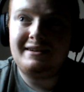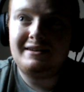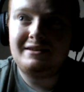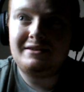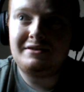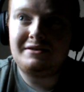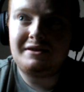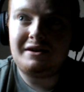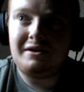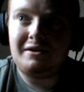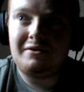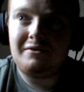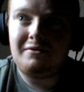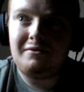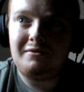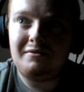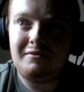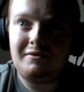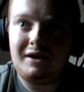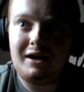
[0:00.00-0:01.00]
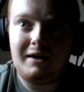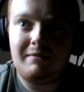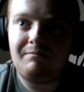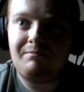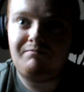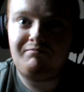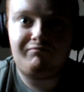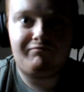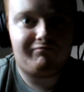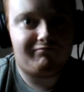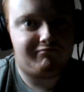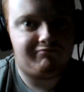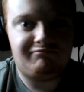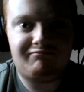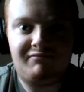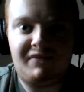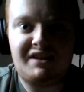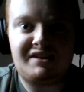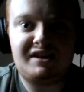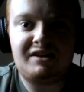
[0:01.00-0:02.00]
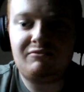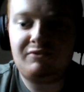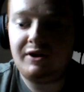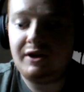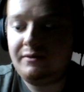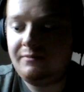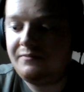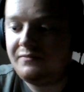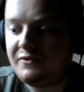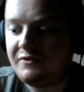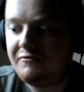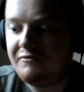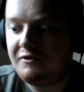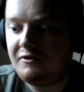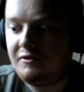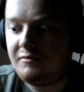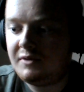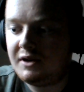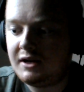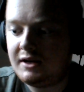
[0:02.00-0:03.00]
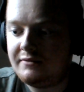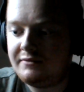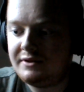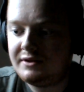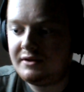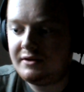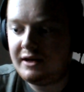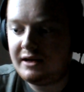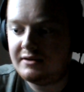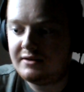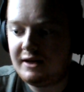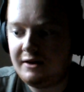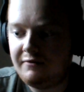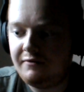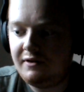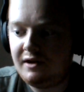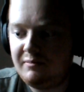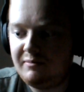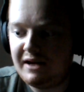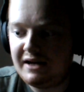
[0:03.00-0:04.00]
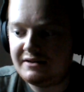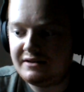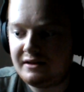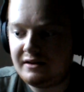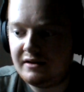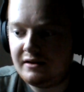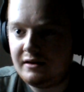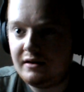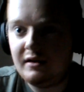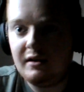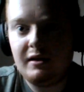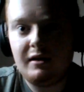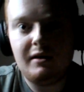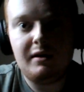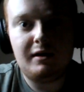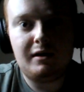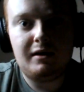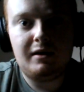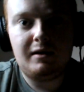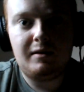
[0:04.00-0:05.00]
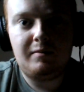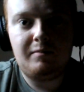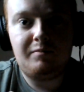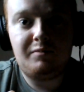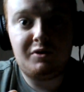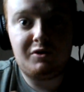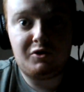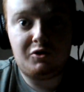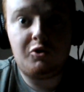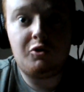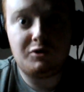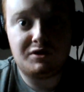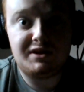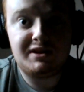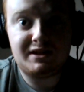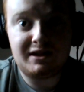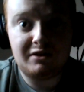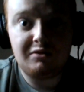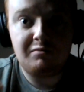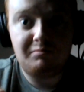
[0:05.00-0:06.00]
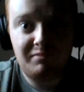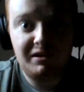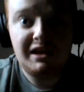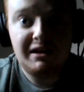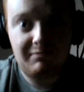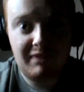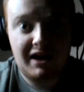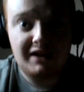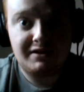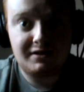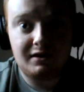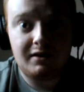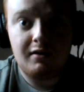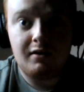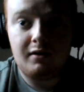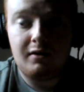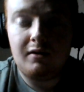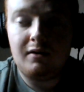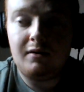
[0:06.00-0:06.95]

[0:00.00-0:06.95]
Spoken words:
So yeah, that's it really for McLaren. So yeah, definitely better, but could still be better.